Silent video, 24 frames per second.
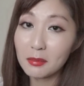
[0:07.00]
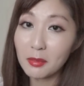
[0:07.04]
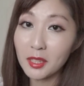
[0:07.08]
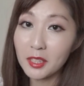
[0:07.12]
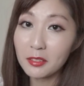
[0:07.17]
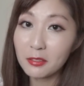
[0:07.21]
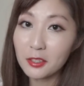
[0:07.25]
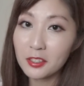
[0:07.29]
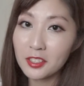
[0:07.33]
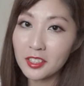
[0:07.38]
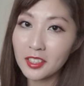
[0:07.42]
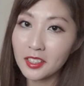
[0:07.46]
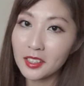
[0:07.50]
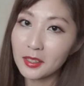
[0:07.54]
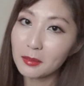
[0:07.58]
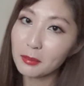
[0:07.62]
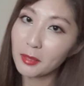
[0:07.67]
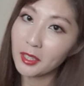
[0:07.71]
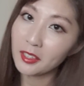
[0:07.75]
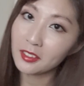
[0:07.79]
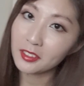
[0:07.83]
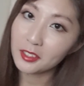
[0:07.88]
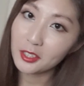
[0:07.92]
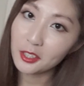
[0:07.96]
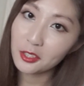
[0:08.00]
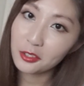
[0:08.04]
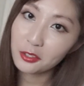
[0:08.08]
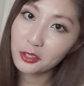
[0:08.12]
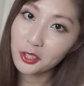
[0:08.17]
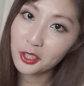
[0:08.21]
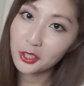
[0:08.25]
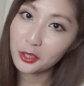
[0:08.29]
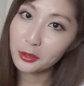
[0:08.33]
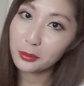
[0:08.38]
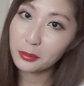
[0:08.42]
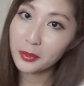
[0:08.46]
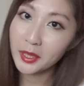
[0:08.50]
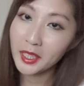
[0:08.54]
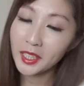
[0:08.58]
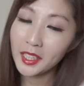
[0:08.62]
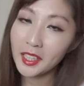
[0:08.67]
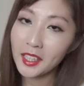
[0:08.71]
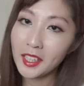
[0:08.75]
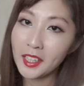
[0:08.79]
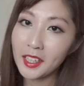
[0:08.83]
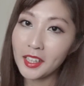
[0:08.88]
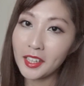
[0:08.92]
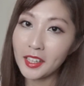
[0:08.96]
my first time on YouTube,
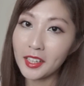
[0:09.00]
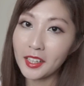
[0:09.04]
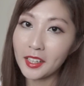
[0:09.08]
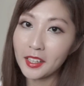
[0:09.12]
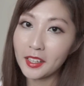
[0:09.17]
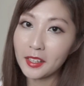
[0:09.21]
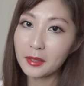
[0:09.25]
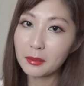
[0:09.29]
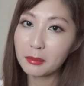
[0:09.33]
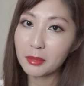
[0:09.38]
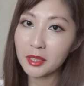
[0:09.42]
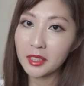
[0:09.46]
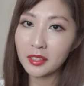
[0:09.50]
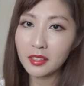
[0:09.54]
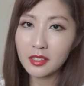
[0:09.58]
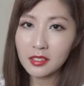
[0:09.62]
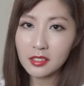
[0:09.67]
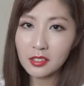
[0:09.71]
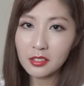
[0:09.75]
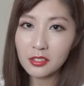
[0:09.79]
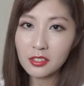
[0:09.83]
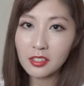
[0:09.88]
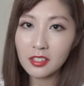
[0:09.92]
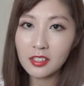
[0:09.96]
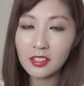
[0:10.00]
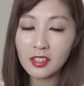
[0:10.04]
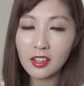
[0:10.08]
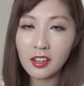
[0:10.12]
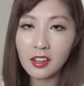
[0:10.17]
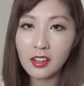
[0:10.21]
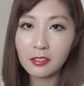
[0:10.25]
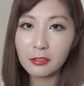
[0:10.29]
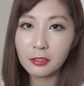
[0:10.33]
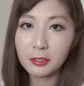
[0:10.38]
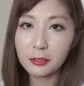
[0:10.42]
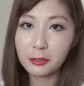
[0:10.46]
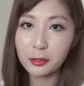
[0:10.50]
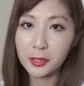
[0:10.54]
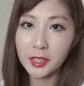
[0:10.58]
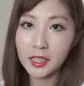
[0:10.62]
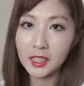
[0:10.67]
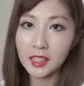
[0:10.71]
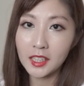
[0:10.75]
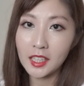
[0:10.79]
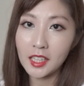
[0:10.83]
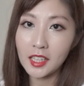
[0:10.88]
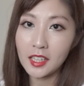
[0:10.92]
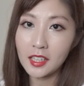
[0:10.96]
I'd like to start off with
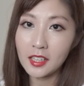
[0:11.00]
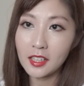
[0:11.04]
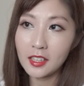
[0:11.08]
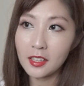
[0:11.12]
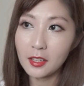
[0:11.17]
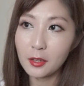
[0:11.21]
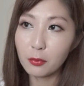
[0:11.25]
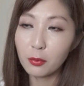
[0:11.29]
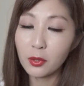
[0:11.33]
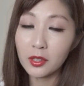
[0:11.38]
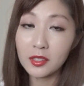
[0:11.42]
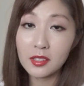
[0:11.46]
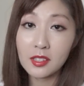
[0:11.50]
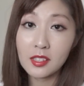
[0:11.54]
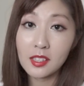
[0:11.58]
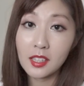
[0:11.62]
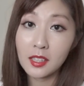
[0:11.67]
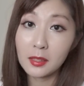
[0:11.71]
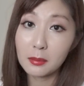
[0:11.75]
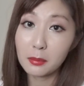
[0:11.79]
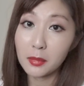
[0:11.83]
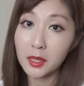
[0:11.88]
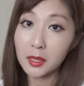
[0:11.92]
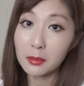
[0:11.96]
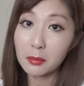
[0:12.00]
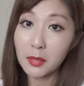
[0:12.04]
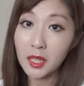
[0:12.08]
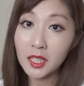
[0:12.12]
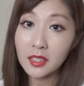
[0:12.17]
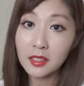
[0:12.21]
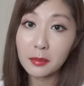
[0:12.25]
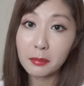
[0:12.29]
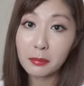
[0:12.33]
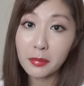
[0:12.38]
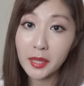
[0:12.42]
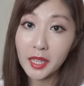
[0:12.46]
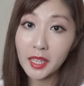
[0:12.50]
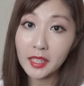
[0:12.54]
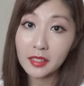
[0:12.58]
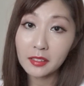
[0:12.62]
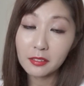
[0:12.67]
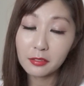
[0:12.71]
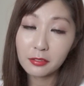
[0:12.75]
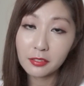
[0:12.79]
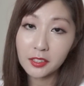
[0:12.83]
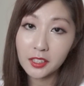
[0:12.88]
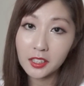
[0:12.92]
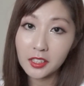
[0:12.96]
a what's in my makeup
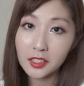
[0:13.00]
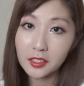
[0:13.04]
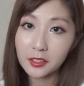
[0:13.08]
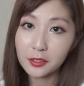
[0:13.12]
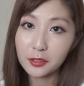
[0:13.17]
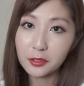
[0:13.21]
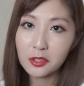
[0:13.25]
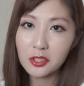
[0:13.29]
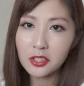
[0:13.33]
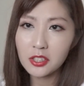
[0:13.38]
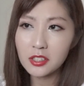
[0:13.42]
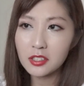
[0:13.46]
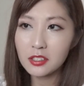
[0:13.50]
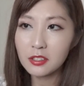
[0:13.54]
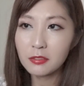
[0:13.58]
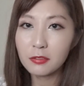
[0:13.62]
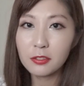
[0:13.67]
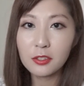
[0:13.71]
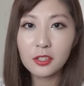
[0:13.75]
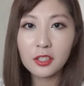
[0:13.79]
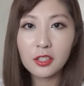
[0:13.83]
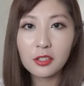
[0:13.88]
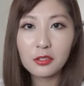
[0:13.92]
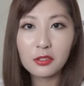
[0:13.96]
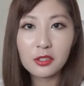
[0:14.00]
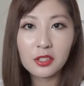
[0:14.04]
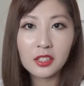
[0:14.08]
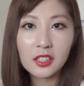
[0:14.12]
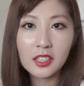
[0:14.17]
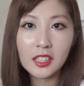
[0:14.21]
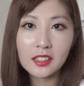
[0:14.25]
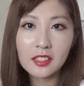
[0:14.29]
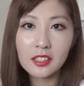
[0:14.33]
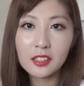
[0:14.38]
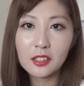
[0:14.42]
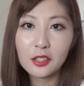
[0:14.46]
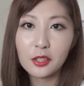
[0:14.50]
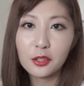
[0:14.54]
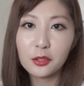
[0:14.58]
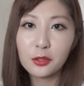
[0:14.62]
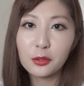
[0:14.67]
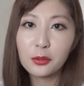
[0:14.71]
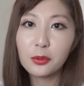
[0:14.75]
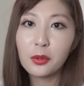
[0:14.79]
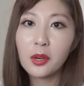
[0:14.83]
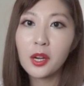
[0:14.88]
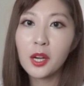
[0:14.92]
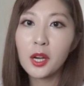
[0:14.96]
bag video, just for you to get to
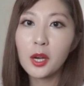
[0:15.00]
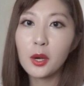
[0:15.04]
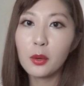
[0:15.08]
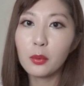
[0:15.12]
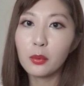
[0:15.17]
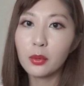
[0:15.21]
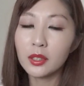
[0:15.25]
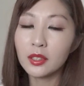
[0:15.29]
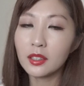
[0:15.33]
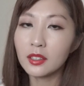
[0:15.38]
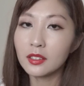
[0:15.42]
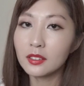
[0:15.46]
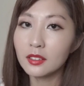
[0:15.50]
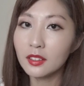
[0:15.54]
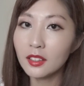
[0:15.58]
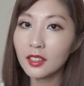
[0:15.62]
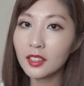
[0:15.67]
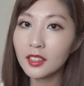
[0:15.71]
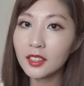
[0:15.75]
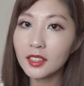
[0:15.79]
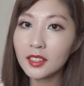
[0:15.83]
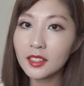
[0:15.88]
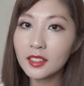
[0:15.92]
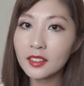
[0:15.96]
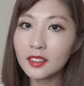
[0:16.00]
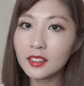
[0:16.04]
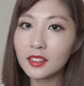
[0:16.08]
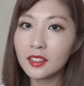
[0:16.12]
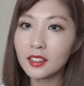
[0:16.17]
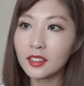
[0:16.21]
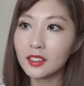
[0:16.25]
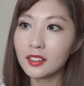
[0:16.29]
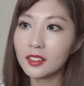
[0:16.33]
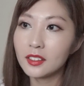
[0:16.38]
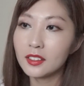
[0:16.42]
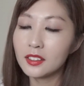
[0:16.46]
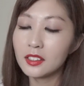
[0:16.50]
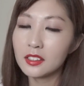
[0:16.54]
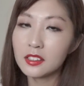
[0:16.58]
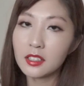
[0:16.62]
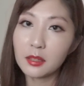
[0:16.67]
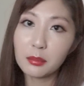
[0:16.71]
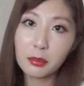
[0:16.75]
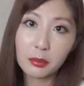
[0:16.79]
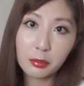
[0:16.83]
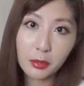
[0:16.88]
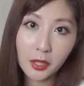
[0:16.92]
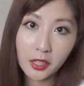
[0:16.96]
know what I like and the
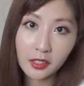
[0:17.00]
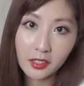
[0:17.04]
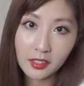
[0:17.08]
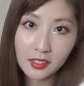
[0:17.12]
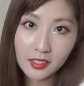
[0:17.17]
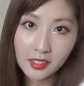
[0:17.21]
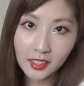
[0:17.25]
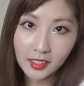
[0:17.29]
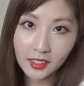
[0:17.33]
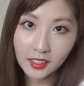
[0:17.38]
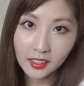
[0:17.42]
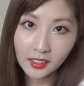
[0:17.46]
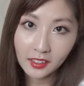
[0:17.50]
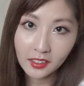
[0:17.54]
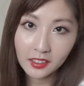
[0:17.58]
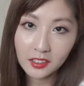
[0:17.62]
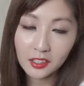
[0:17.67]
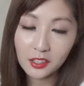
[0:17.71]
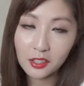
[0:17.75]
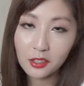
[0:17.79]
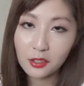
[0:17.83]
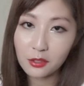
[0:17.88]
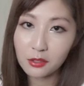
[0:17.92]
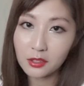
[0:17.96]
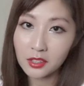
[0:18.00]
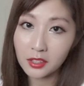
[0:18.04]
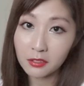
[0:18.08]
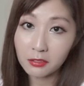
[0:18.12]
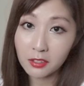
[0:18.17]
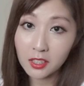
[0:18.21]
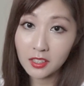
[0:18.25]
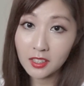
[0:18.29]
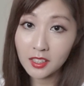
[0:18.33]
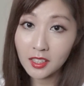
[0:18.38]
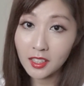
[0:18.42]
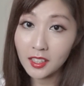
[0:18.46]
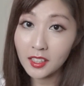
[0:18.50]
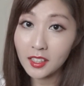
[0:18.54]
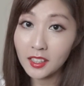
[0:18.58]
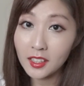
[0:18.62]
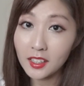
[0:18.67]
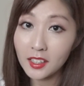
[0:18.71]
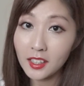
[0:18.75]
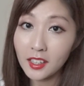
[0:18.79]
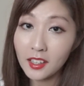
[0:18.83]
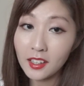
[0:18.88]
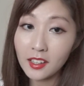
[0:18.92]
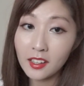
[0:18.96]
type of products that I like to use every
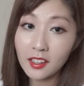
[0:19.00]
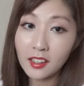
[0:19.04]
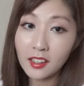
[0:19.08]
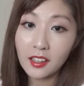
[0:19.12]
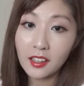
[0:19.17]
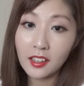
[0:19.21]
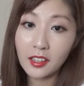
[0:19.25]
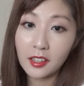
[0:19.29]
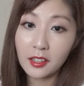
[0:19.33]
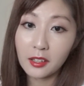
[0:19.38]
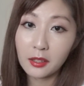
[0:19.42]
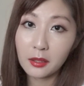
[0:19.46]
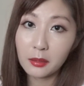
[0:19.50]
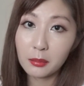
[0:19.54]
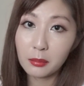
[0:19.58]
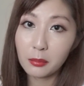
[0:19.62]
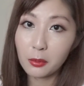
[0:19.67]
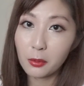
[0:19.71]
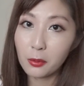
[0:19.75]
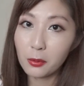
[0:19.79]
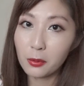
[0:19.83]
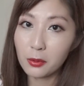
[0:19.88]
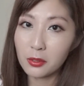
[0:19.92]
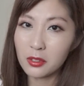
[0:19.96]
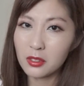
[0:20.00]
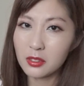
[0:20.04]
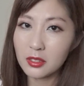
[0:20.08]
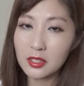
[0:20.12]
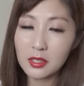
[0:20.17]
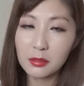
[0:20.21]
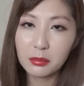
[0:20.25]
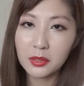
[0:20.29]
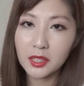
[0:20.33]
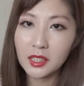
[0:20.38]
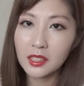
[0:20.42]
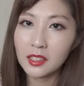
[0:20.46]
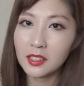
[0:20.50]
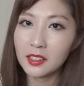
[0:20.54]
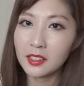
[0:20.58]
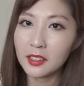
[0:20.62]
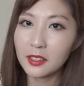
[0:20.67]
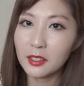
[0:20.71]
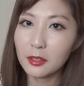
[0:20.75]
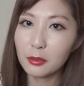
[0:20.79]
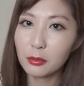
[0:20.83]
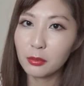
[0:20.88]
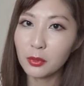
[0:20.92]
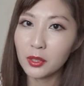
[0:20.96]
day, or
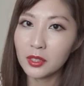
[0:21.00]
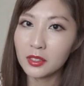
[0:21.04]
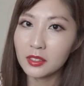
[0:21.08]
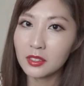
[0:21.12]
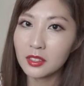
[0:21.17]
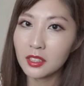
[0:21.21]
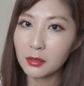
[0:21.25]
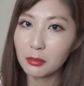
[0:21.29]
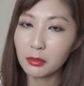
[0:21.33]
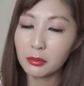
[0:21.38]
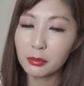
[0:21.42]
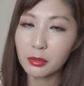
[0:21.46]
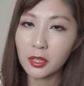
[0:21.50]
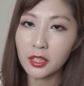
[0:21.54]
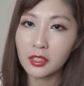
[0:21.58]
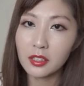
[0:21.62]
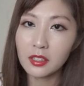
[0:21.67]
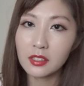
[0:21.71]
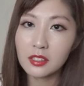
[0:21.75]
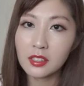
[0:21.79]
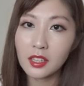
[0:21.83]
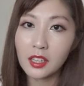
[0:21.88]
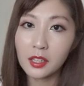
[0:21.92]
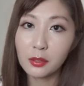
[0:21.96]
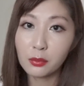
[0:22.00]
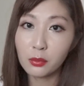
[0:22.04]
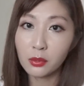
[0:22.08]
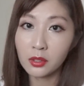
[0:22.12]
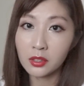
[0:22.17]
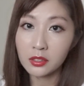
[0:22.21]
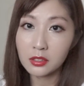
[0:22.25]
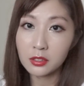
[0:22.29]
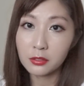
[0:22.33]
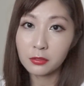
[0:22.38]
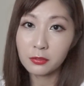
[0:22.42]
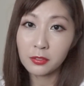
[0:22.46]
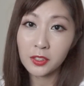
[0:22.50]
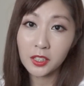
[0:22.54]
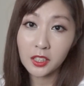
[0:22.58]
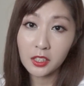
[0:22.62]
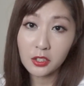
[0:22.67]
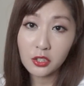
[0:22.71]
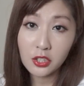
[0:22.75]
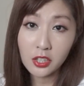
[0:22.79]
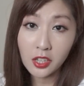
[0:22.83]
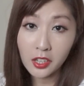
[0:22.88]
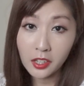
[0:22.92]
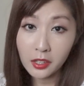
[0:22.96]
simply what type of products I want to
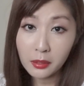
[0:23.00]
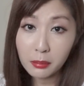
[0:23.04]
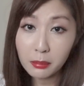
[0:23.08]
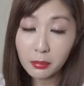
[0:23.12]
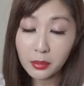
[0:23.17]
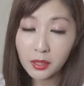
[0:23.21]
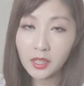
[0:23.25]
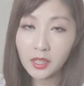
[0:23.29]
finish up.